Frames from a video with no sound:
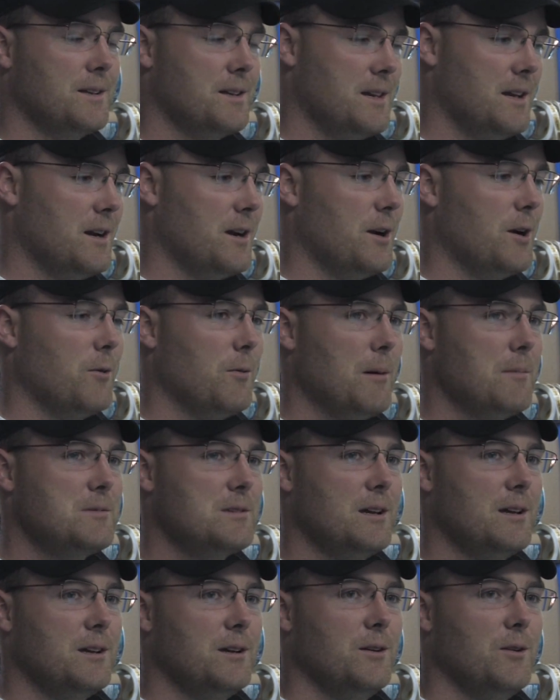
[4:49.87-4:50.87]
get on our
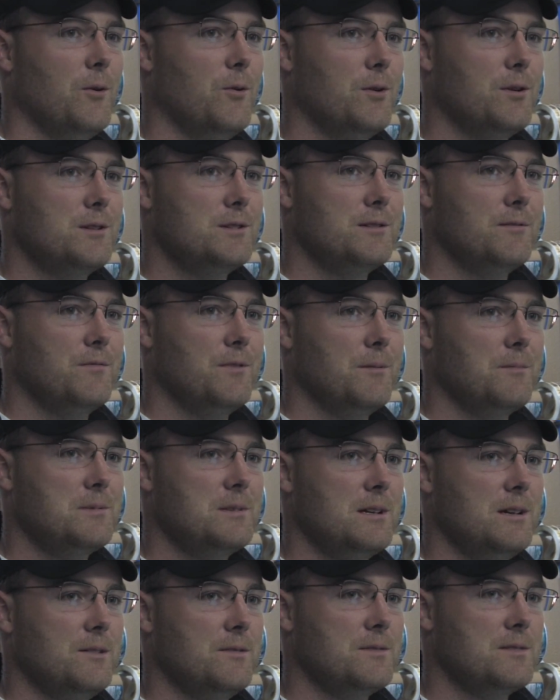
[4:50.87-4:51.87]
website and order something
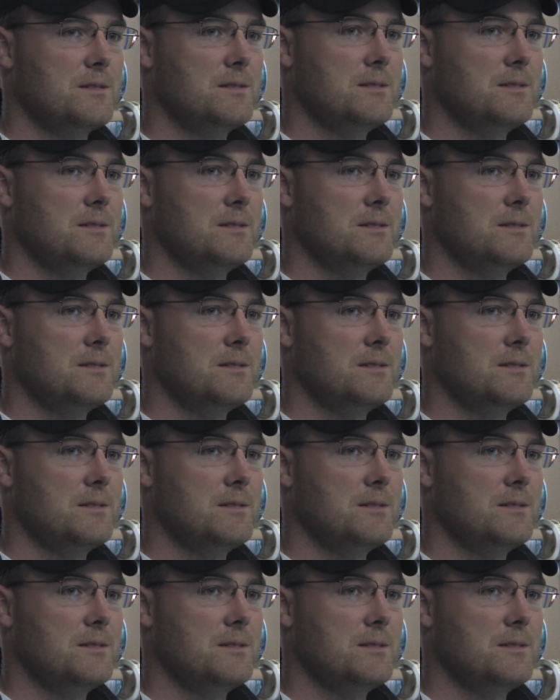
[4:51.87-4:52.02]
themselves.